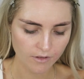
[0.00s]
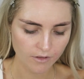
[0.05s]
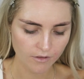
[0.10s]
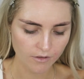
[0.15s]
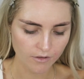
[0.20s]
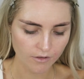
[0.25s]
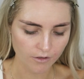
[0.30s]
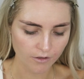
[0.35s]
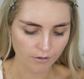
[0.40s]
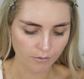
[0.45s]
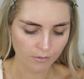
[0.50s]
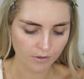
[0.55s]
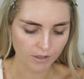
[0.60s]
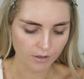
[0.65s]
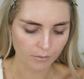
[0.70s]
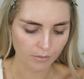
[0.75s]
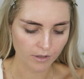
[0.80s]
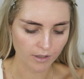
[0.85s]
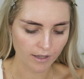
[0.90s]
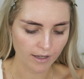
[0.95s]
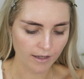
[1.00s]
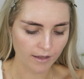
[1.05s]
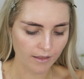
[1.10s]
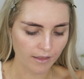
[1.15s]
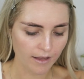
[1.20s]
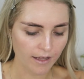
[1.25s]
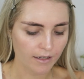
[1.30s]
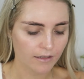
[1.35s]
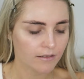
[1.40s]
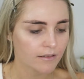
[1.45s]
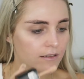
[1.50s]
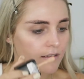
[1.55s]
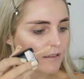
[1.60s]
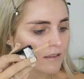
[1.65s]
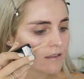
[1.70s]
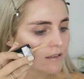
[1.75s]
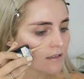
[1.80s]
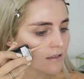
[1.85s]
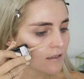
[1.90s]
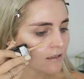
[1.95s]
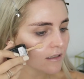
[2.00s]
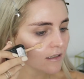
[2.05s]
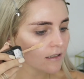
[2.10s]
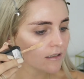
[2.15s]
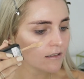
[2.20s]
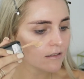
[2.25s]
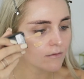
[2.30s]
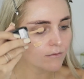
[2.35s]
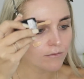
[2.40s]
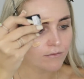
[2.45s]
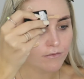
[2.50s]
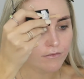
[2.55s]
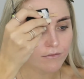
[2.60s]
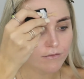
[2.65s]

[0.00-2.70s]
So I'm gonna apply that to the skin.